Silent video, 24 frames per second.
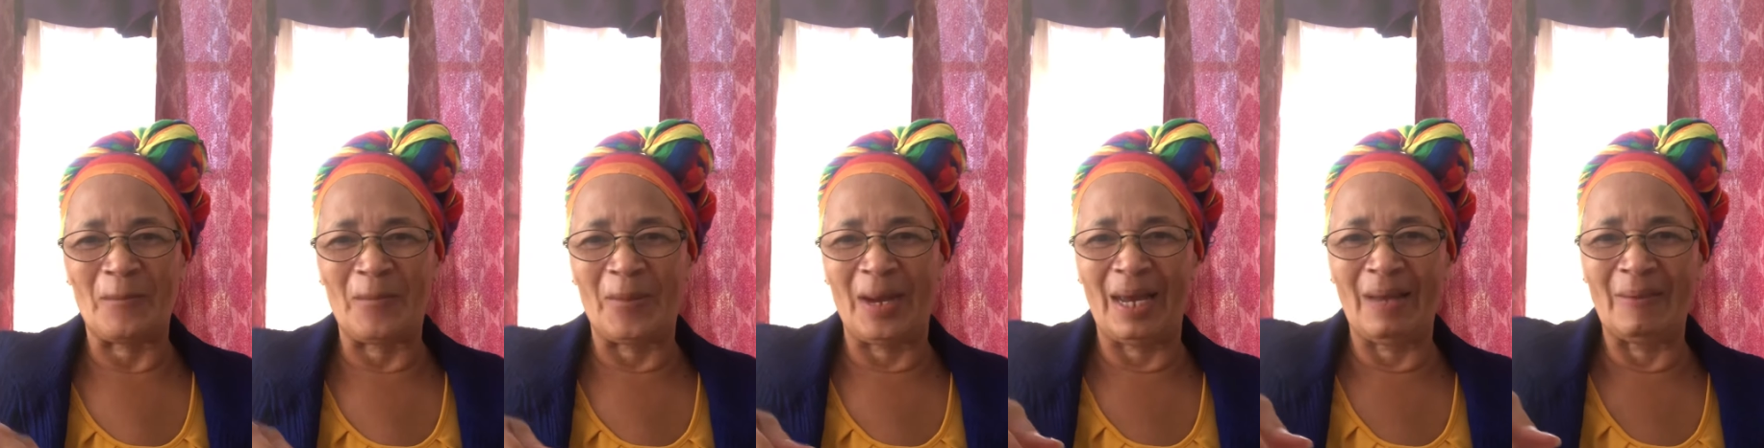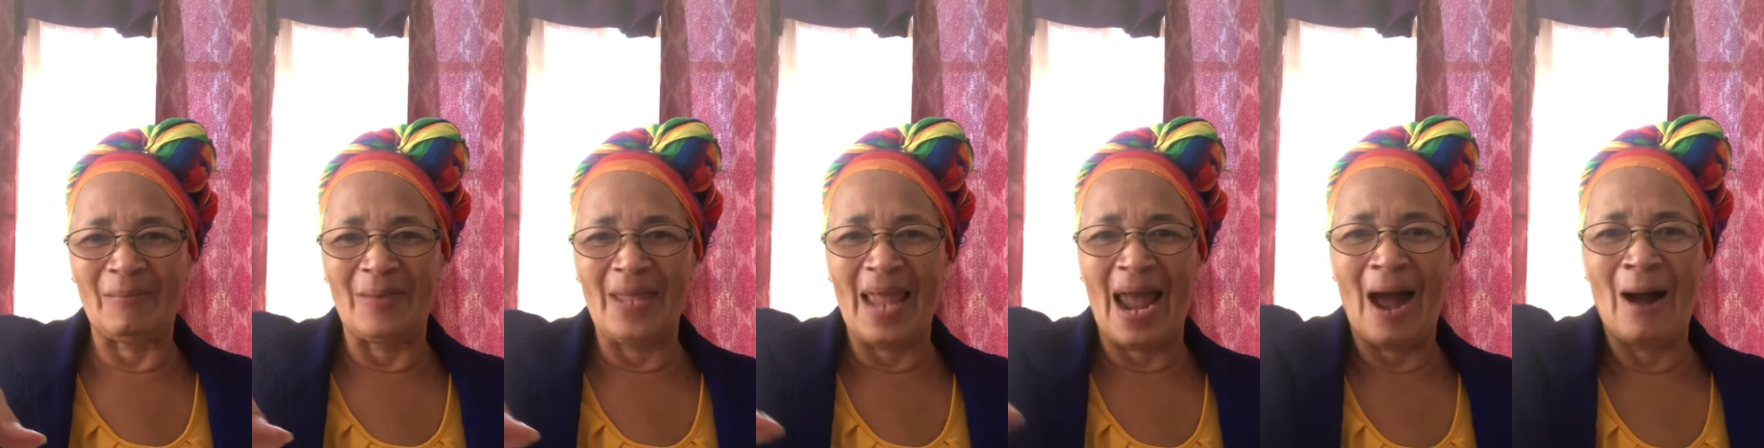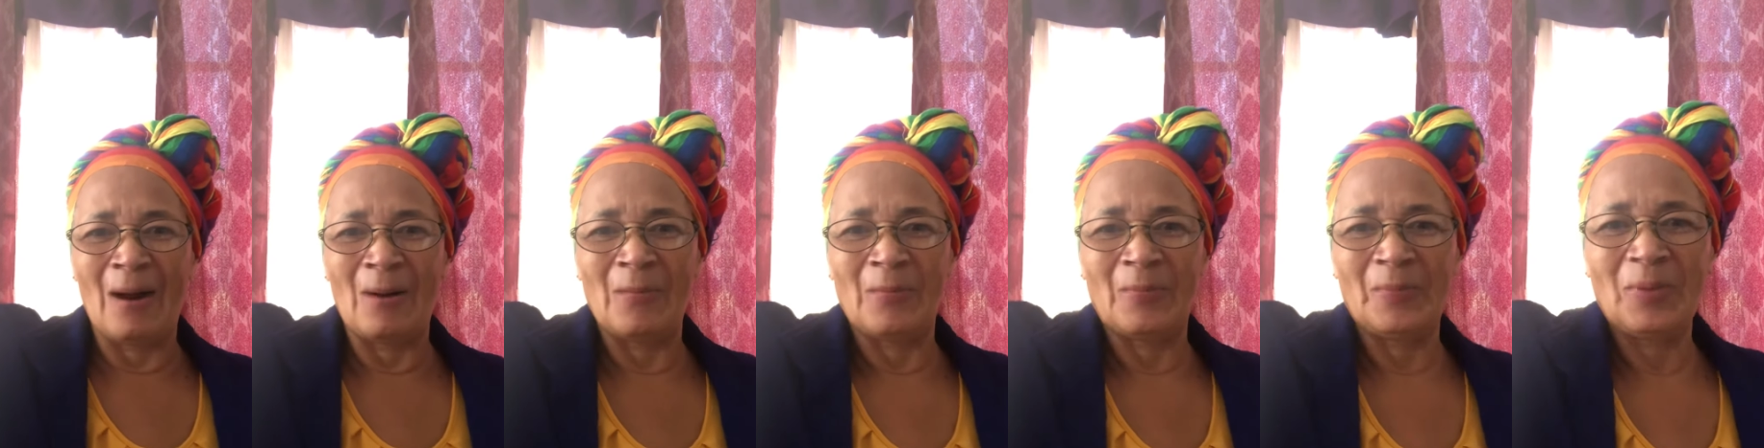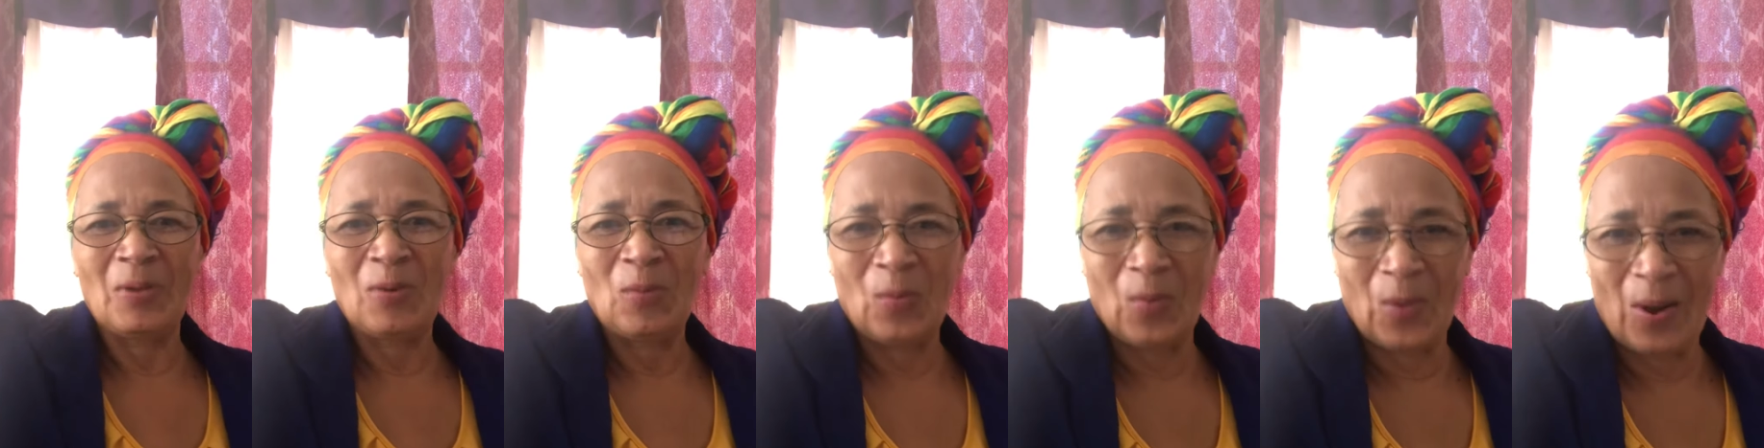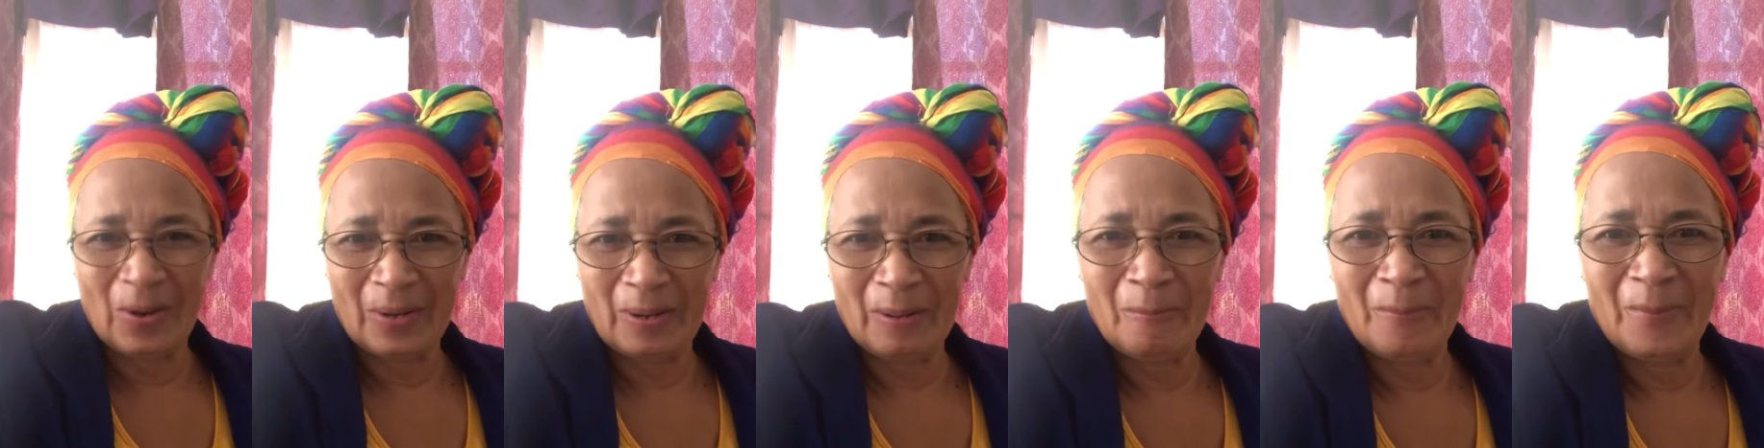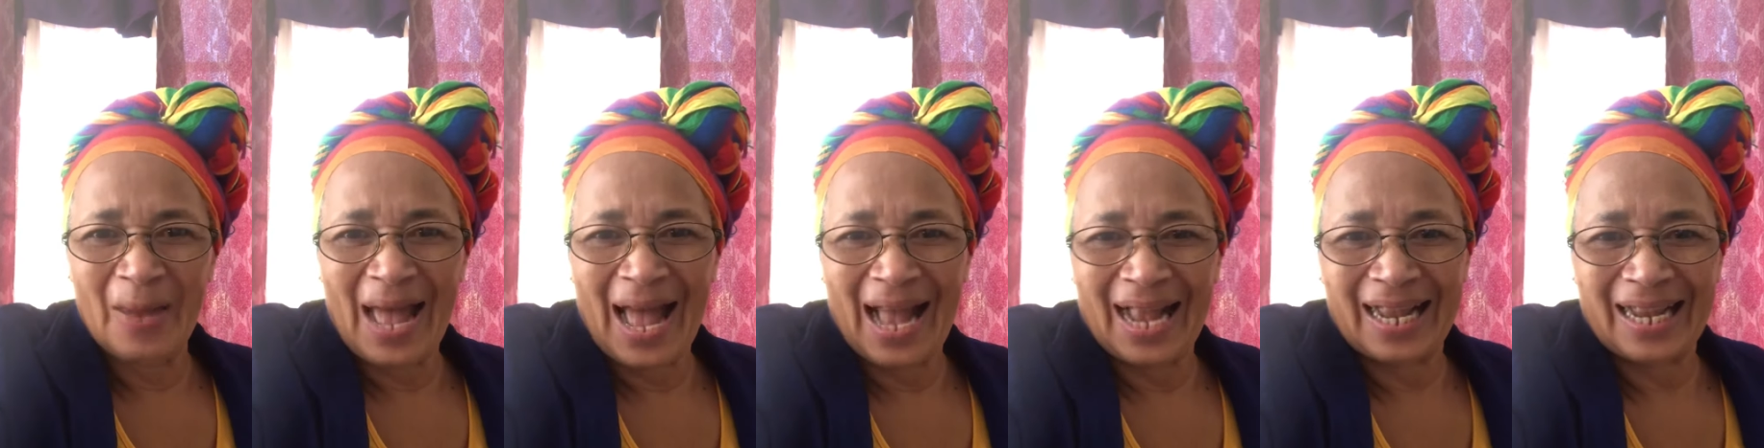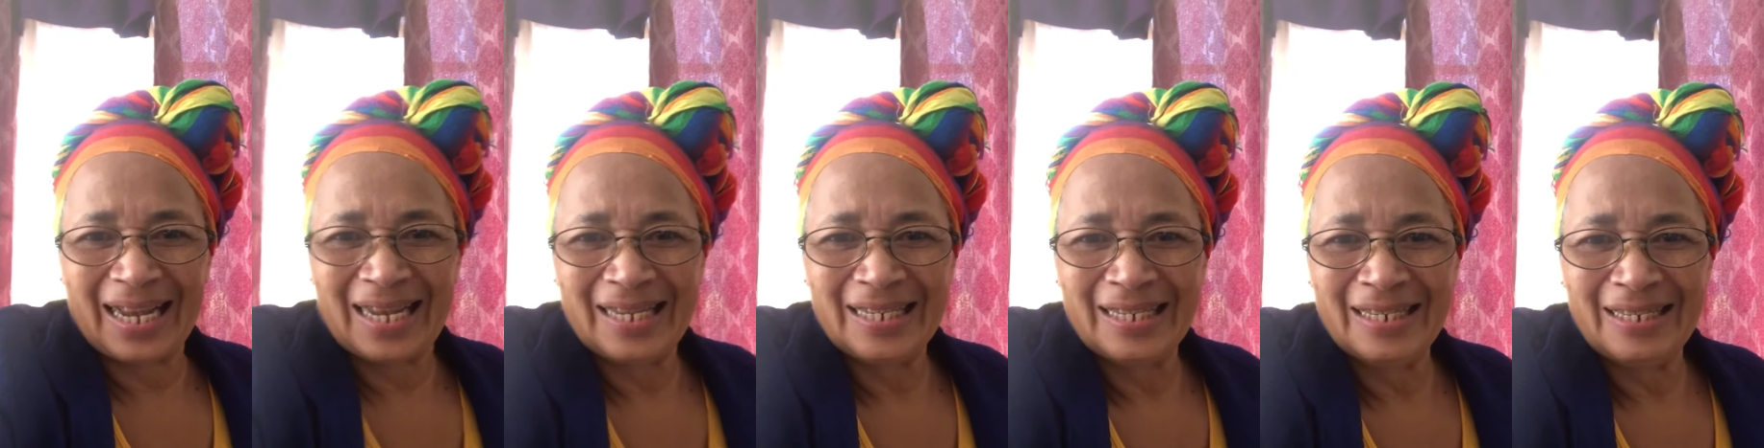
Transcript: Bye now. Welcome back.